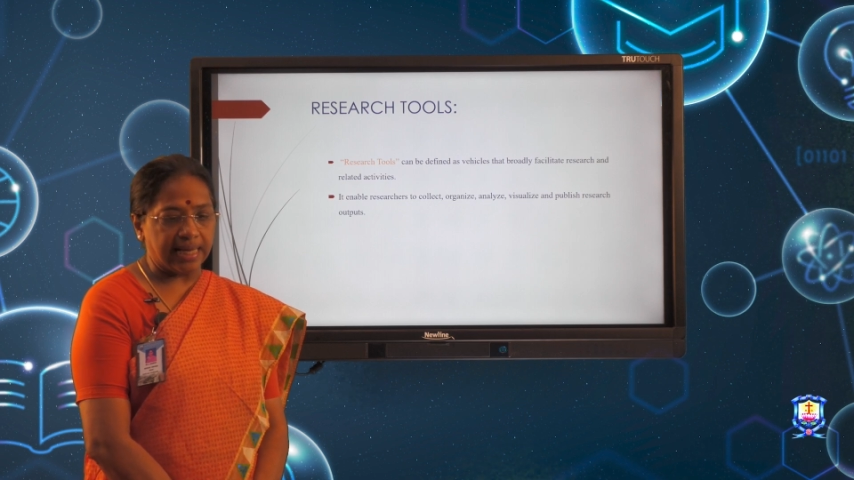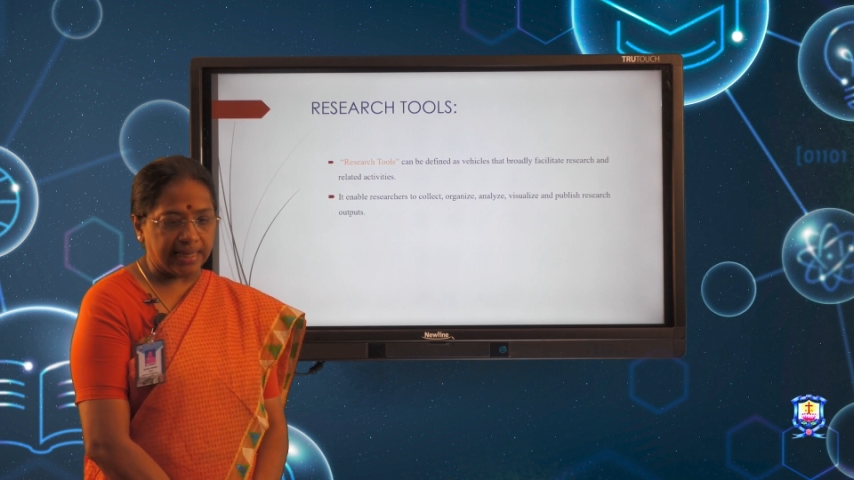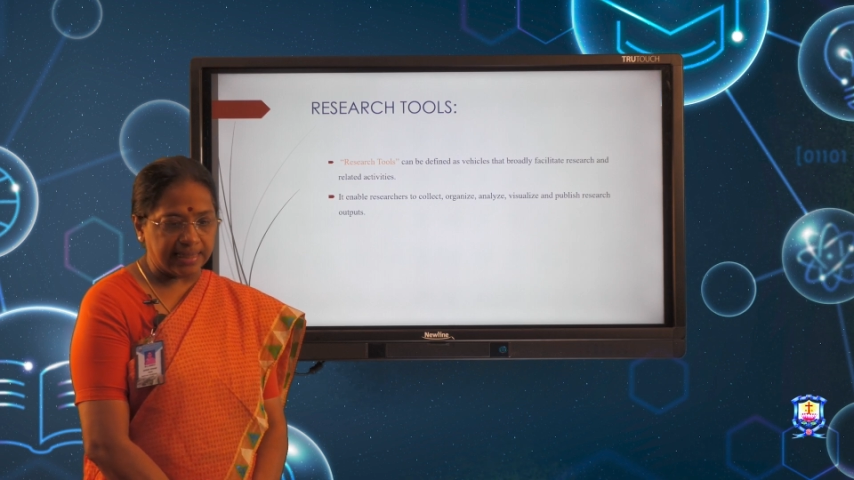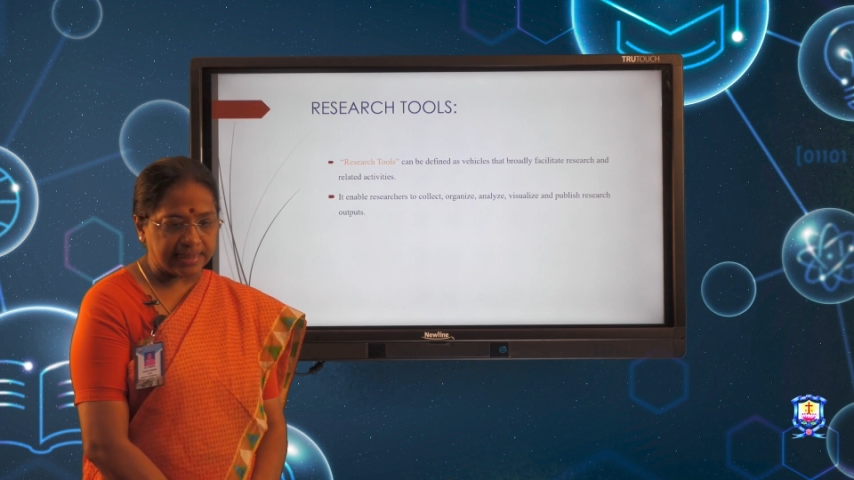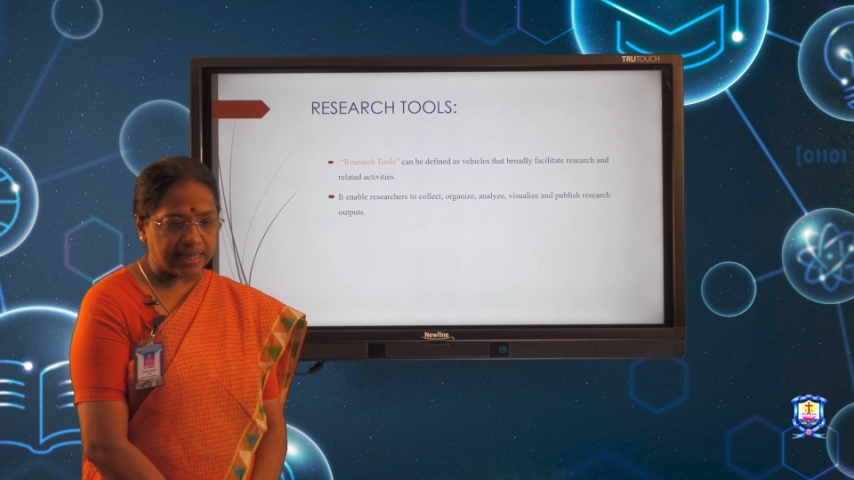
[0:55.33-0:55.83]

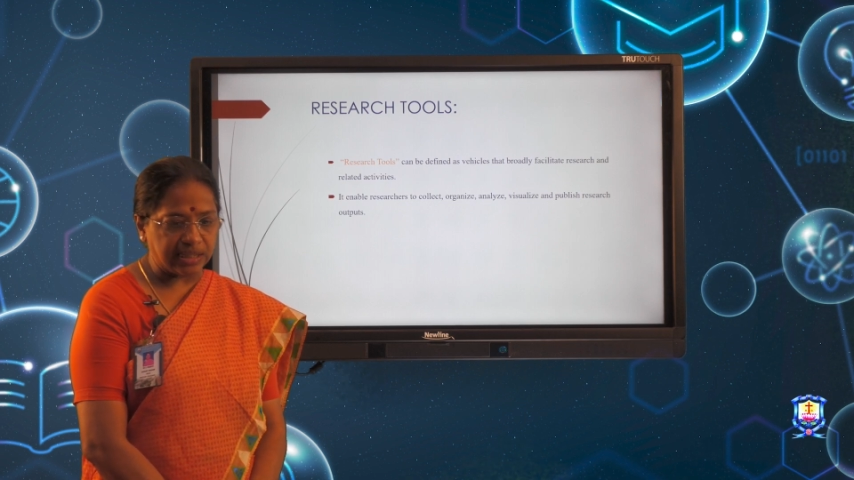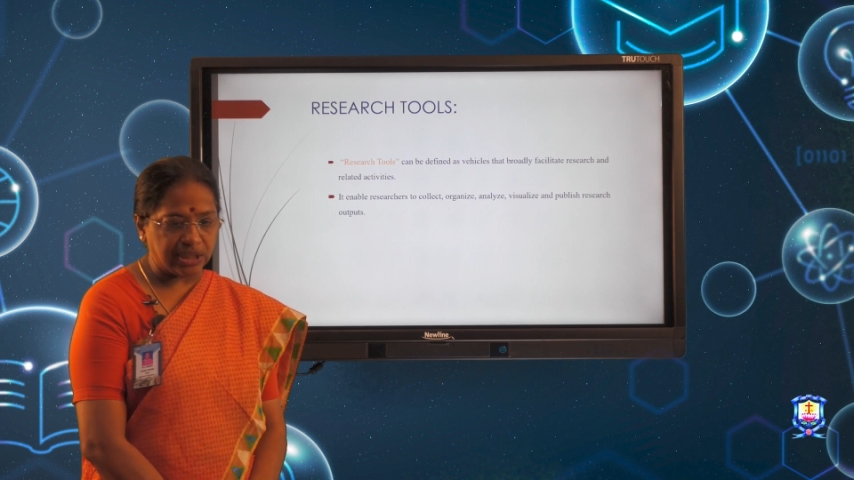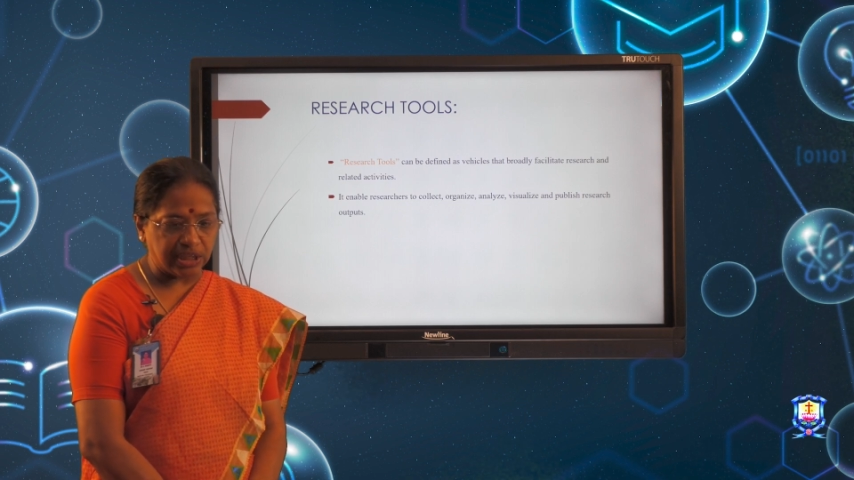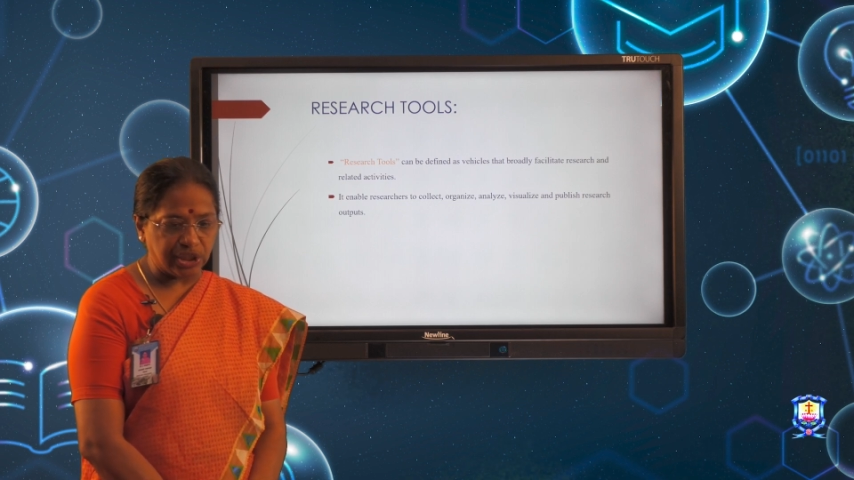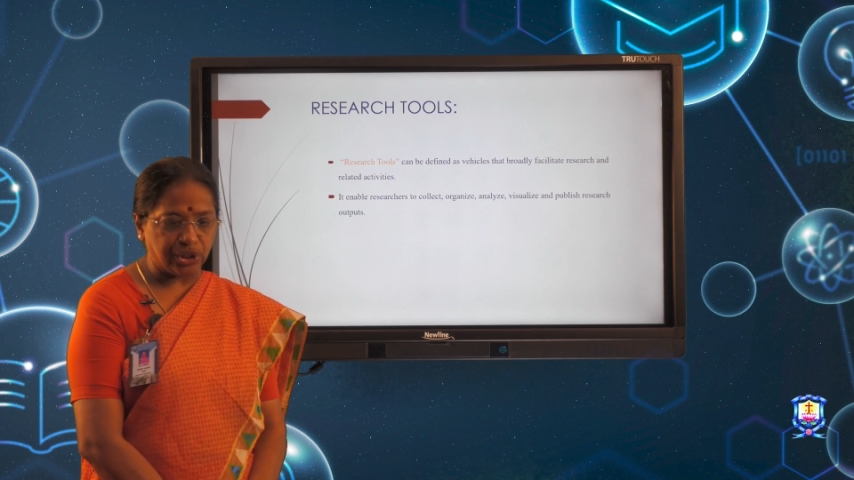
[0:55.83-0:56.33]

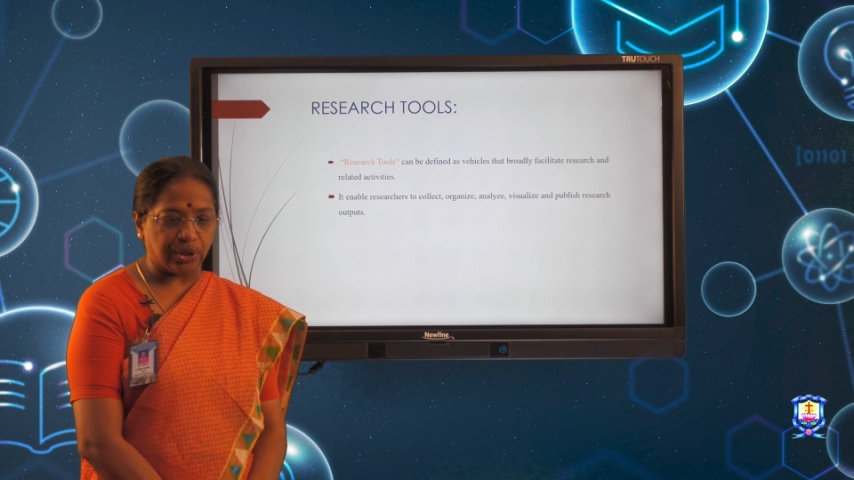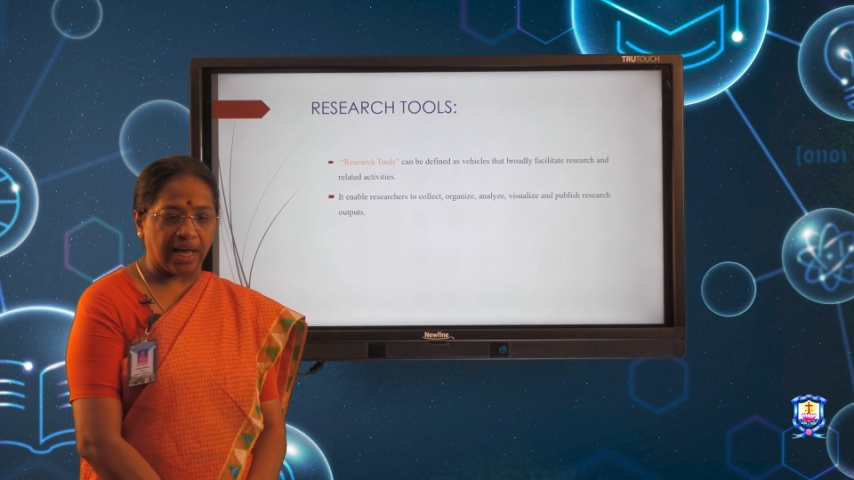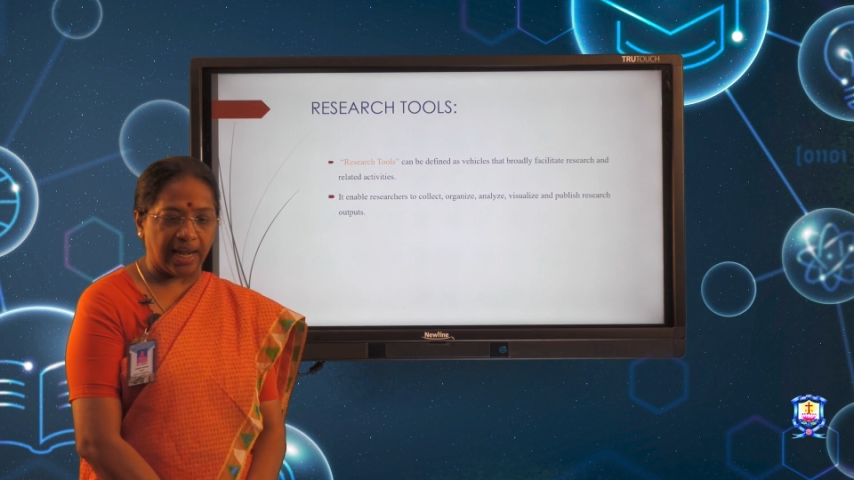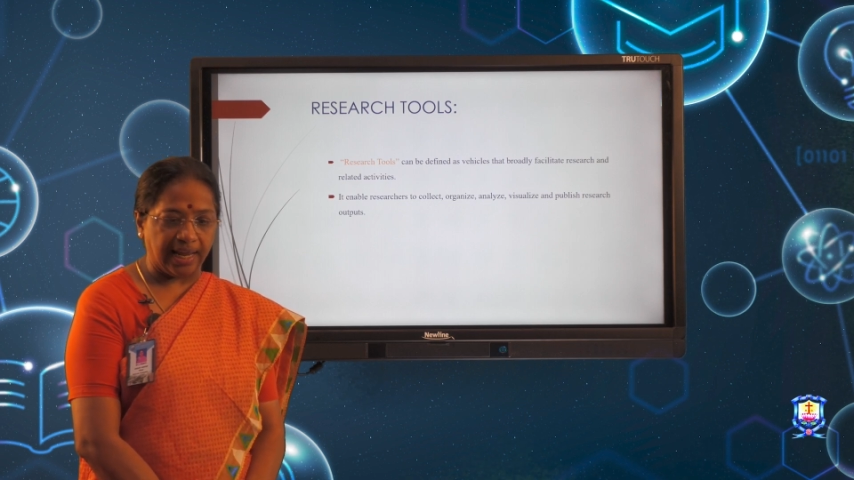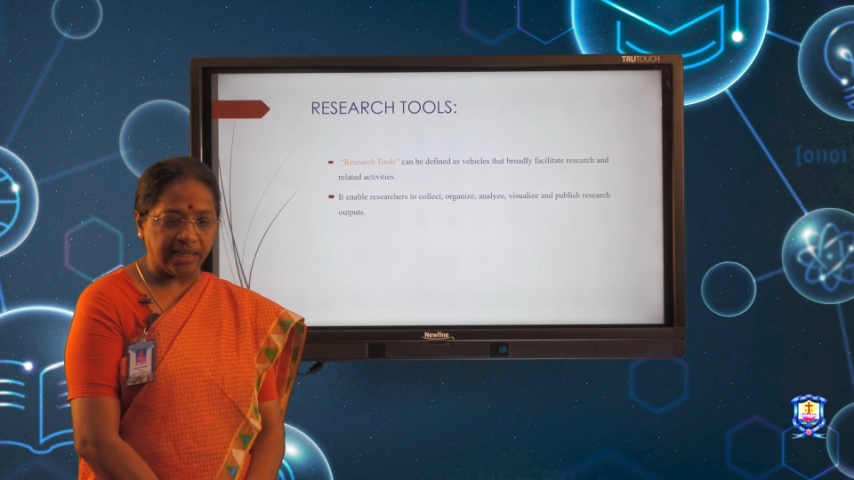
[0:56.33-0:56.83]
researchers to
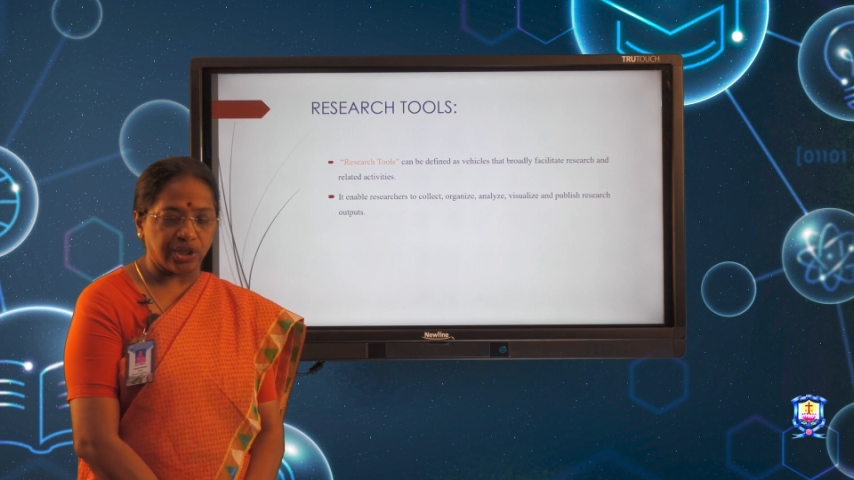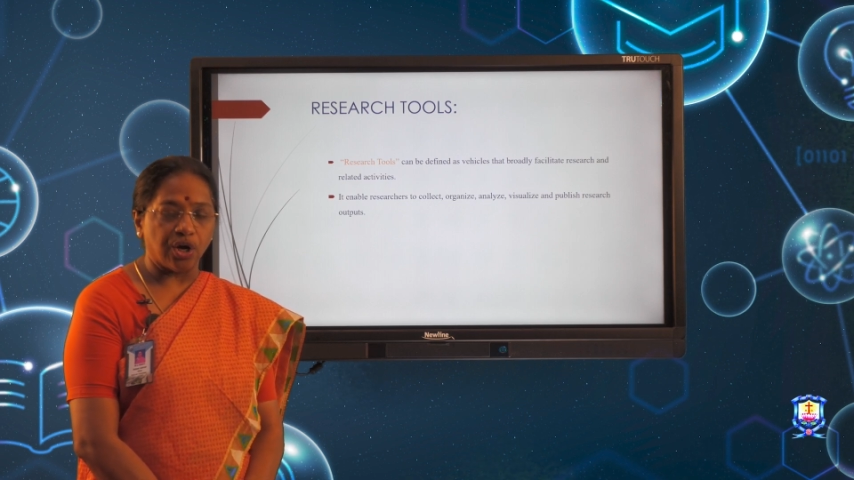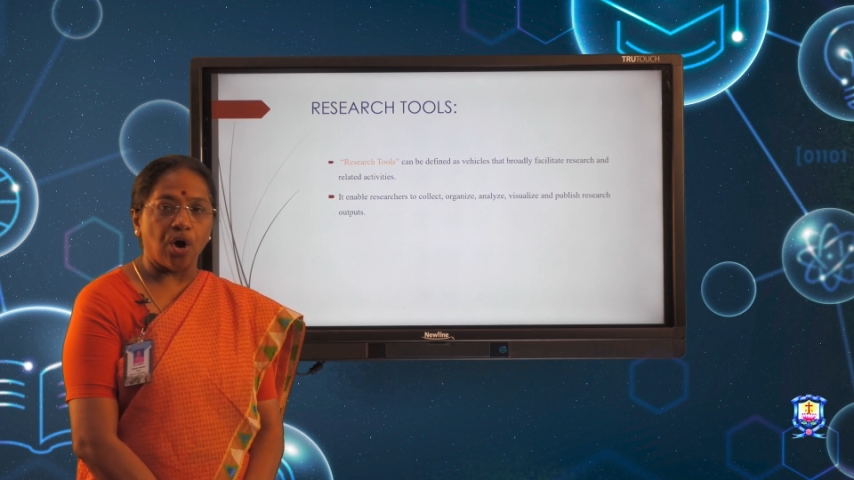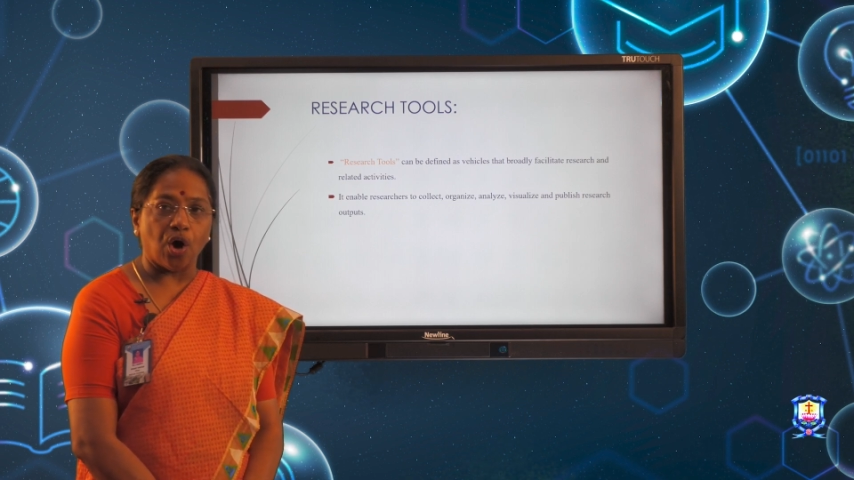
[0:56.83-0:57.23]
collect,